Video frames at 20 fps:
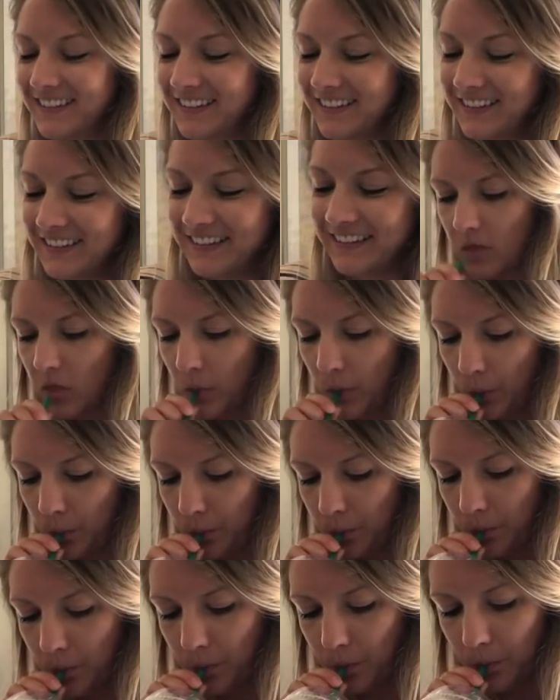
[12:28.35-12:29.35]

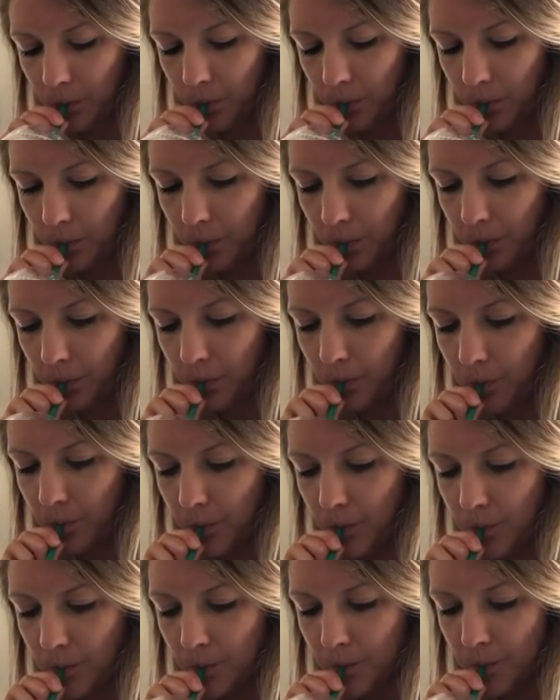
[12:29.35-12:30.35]

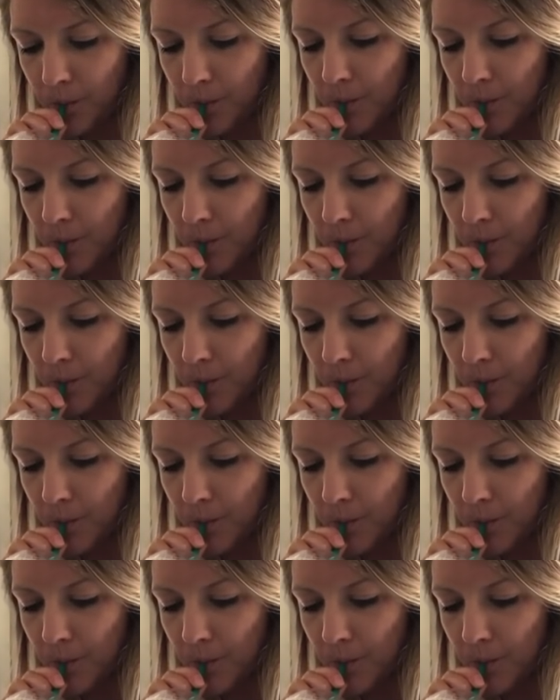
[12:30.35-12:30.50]
No one is speaking in this clip.